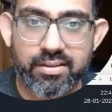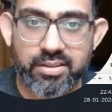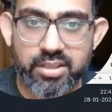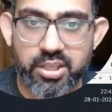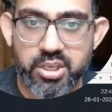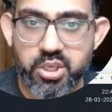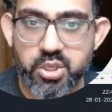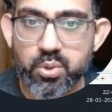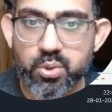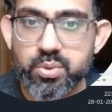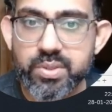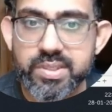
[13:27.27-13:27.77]
The
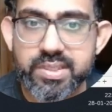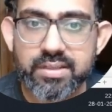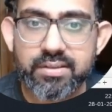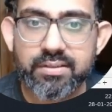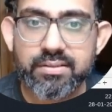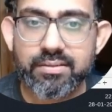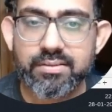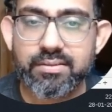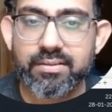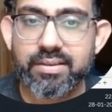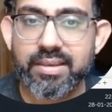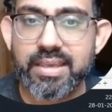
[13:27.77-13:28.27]
user
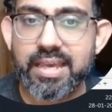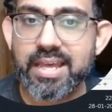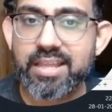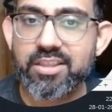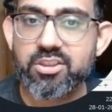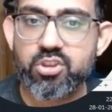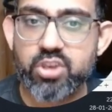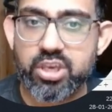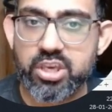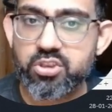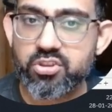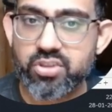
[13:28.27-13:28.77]

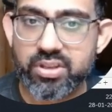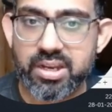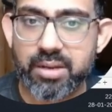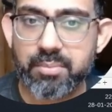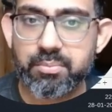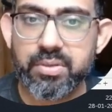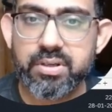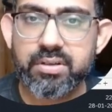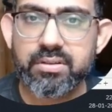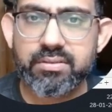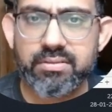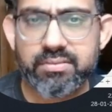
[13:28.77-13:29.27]
can change the
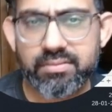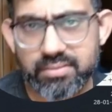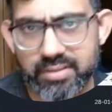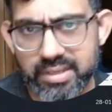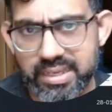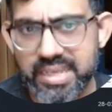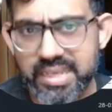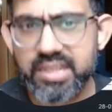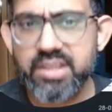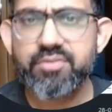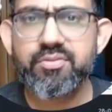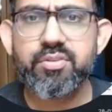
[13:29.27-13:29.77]
number
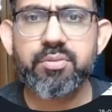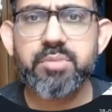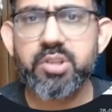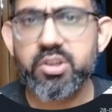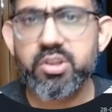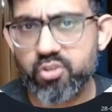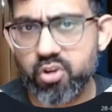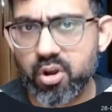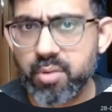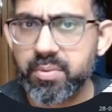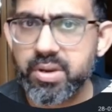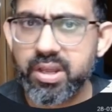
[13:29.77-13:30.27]
either from the
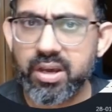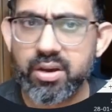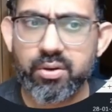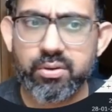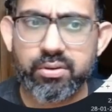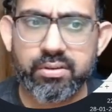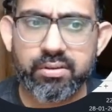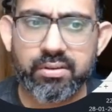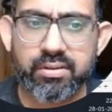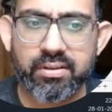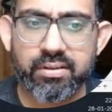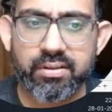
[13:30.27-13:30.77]
drop
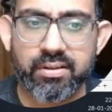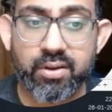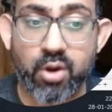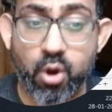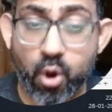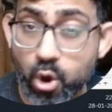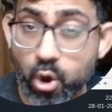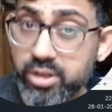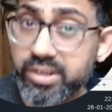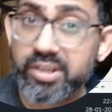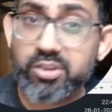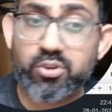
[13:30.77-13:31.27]
down,
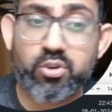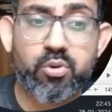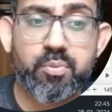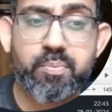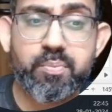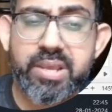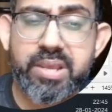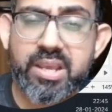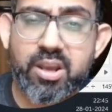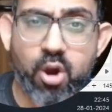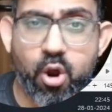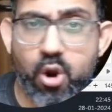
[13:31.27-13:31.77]
or it could
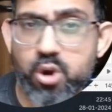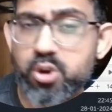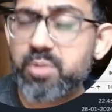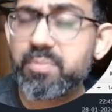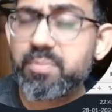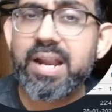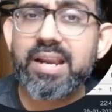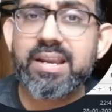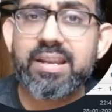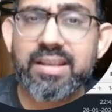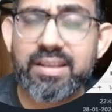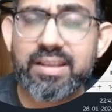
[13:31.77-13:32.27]
be
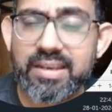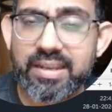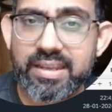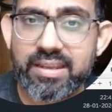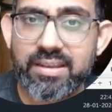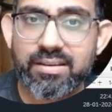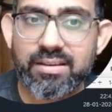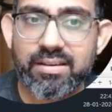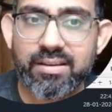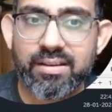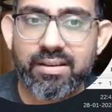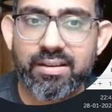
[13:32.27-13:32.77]
automatically